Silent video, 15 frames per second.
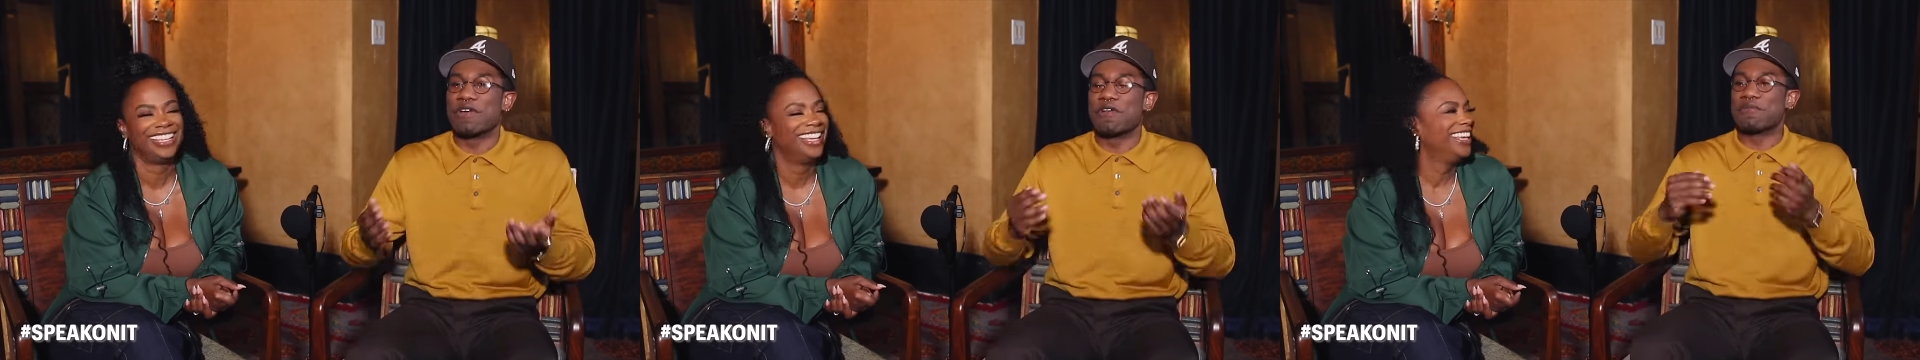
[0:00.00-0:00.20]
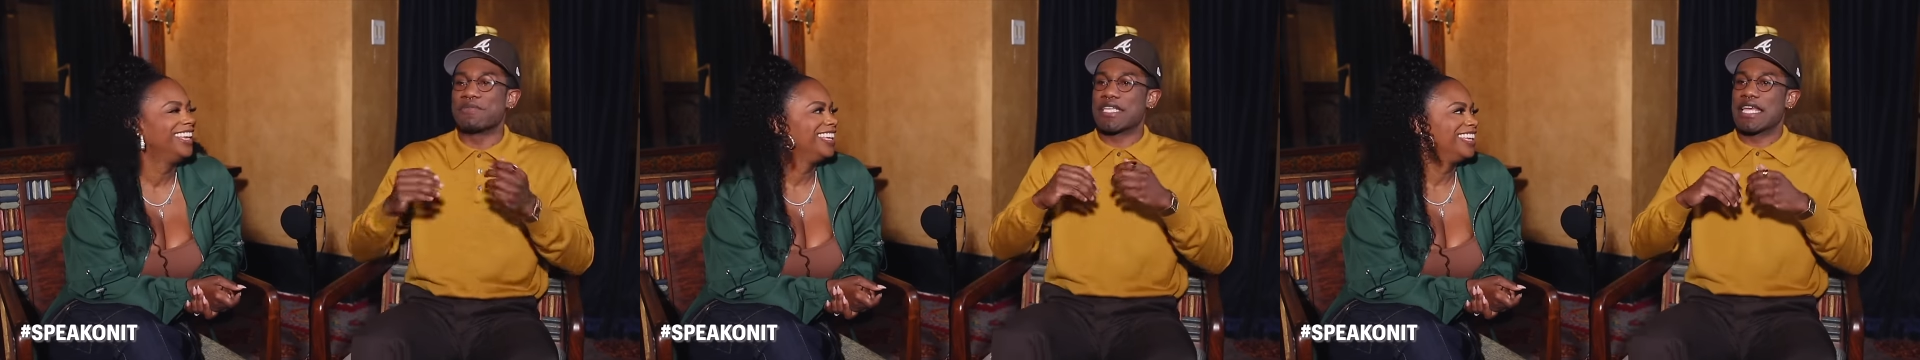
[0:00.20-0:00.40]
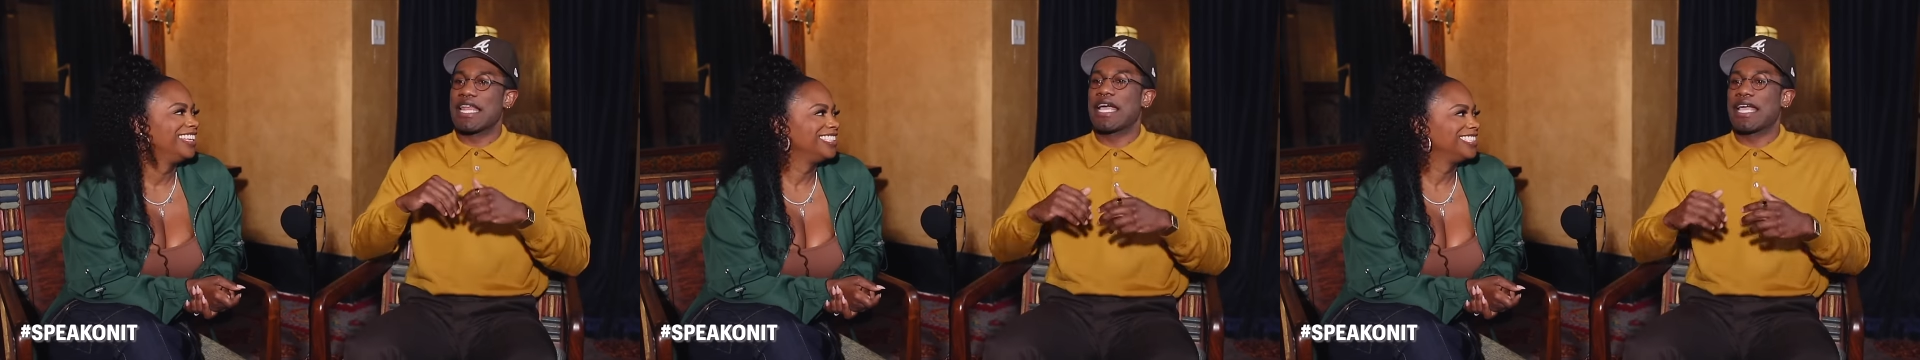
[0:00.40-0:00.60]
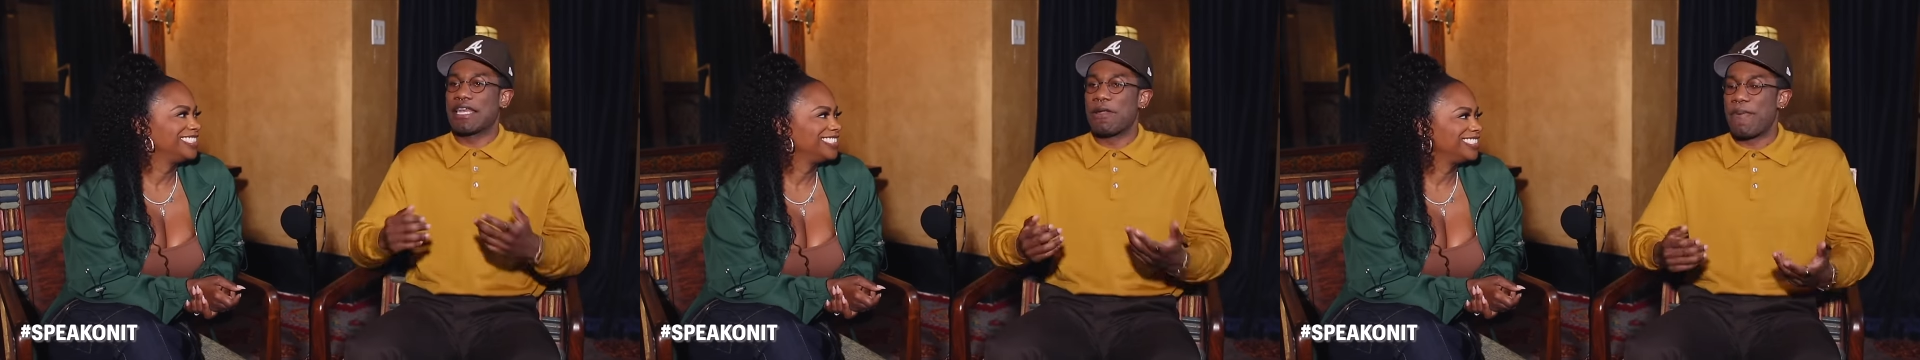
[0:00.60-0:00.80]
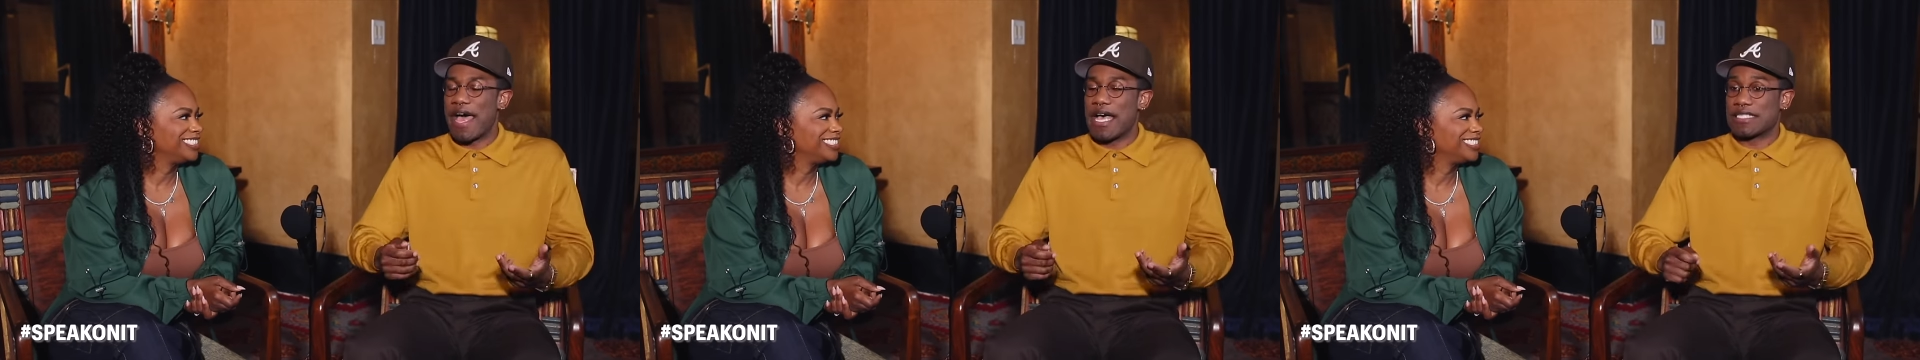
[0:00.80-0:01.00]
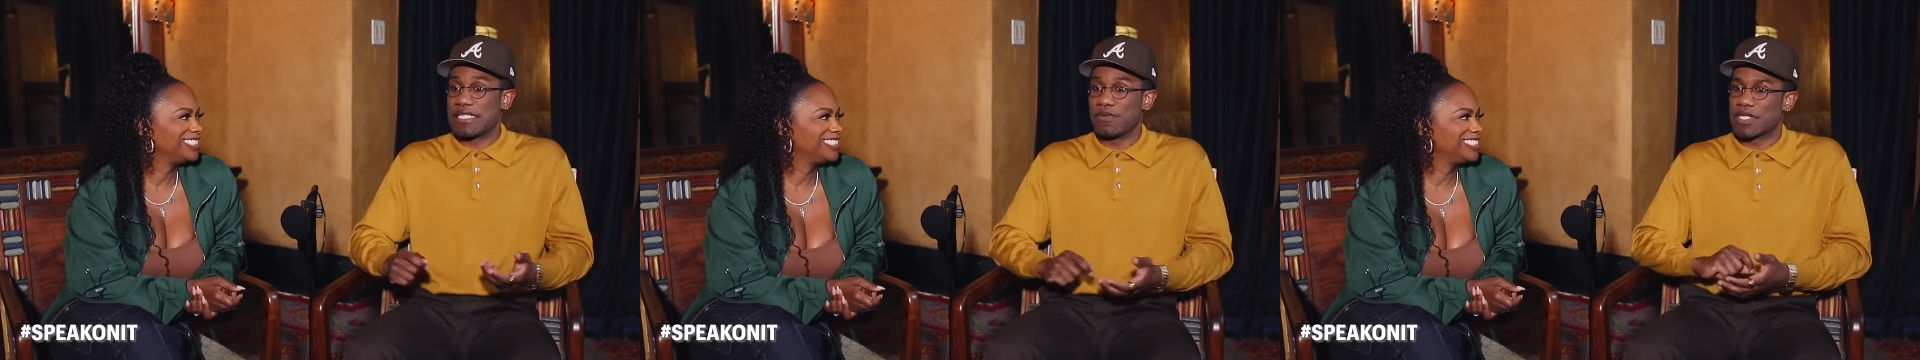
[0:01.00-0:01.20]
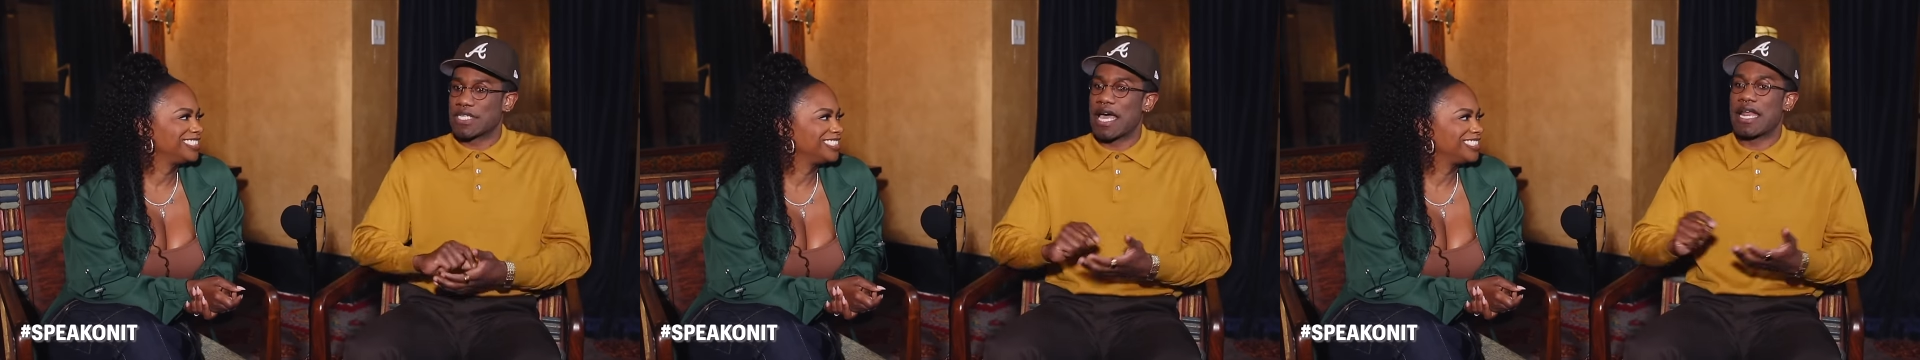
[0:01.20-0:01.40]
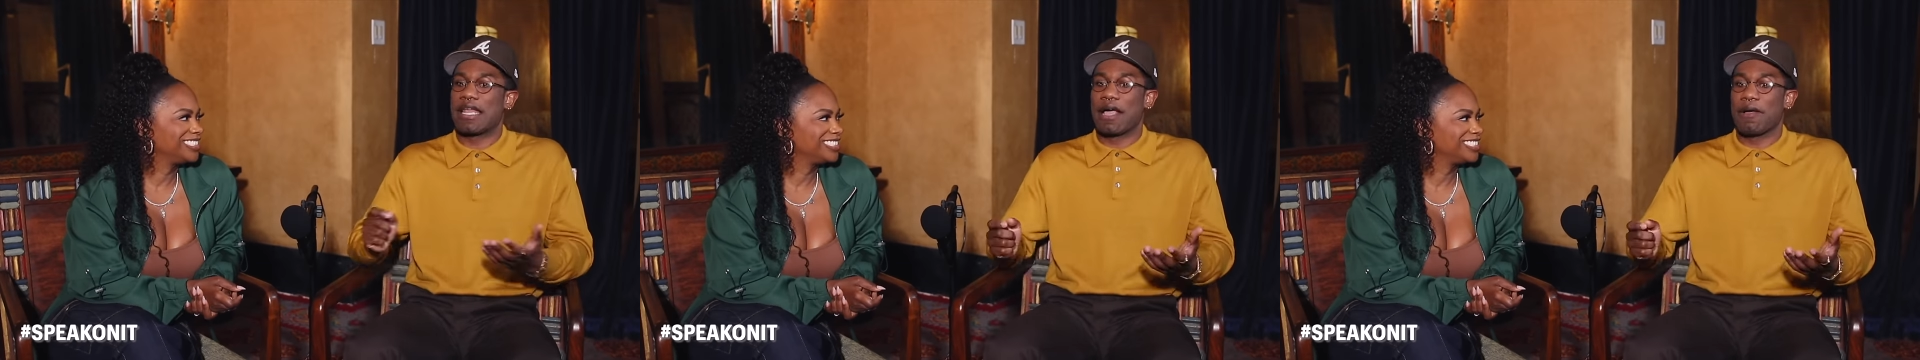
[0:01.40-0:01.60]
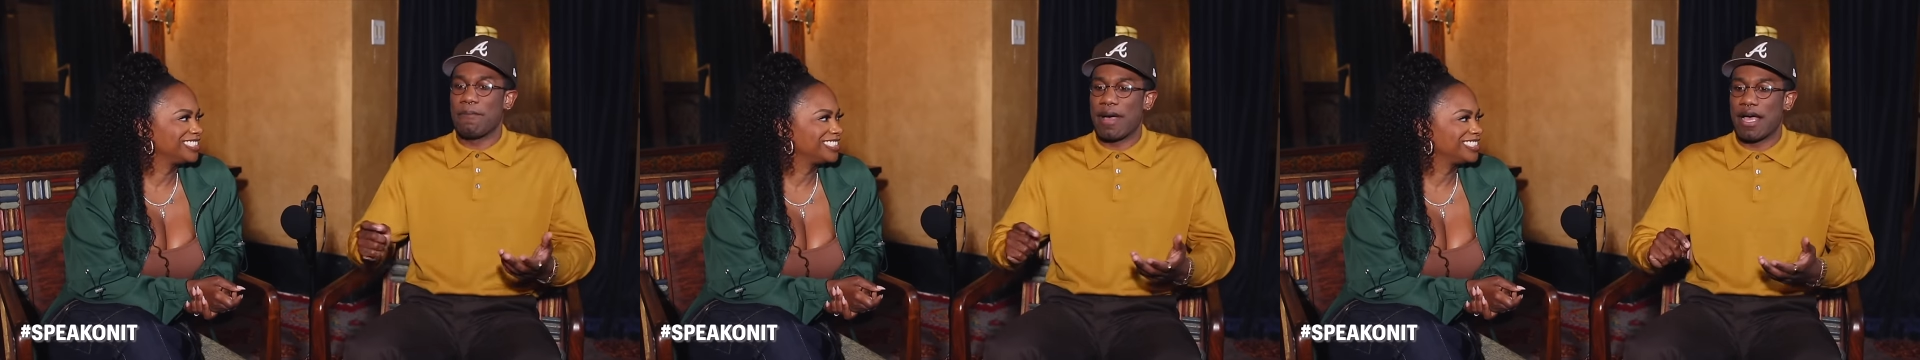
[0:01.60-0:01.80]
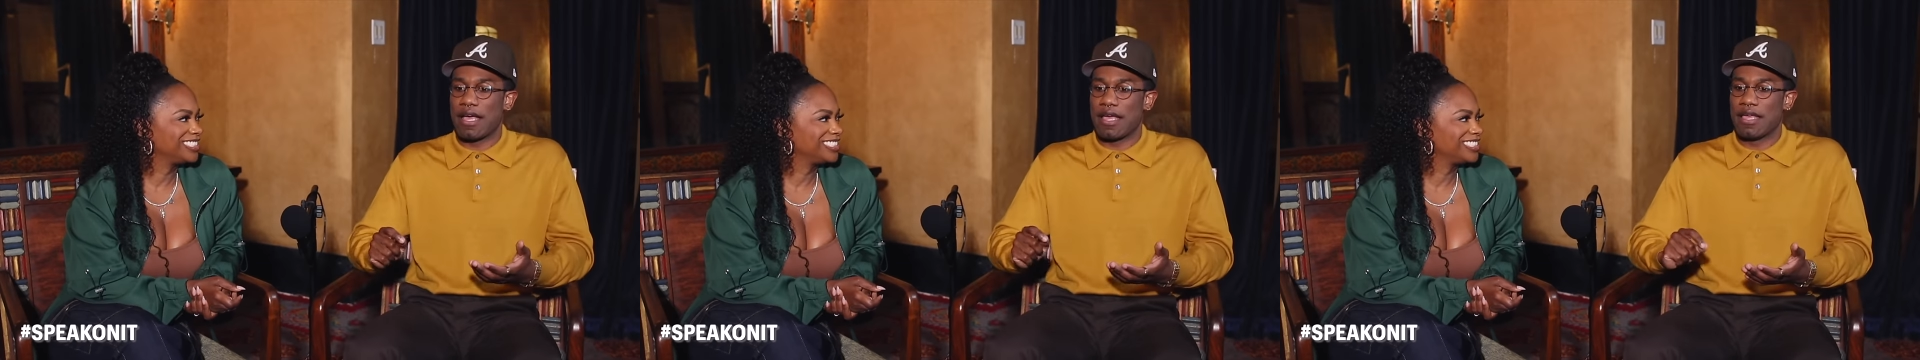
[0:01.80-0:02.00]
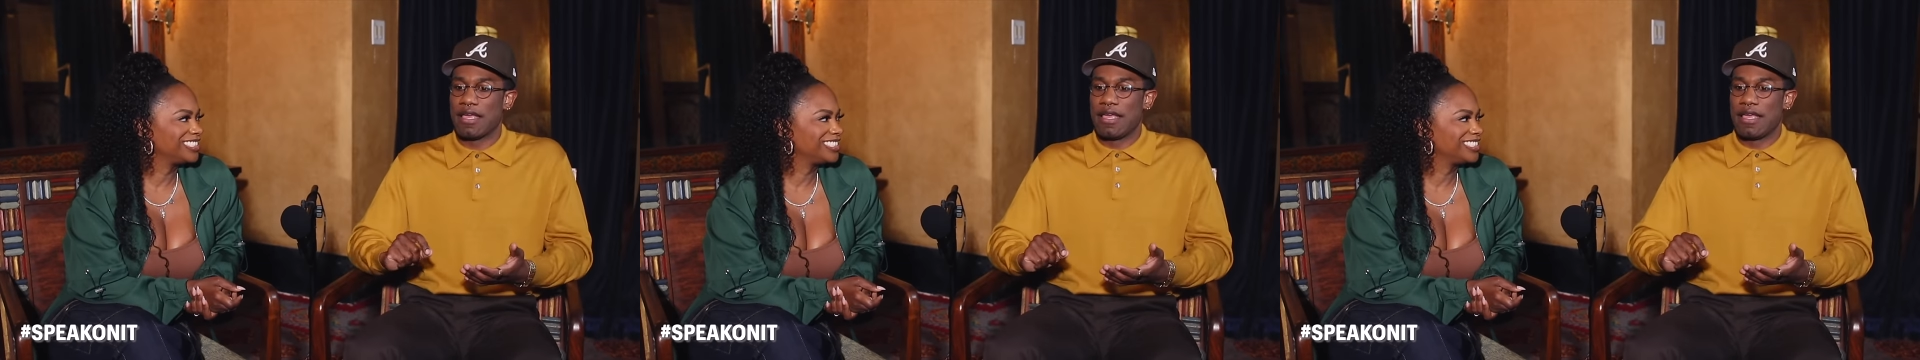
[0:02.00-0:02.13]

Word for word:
Speaker 1: know what I'm saying? Like in the past, and it was kind of like my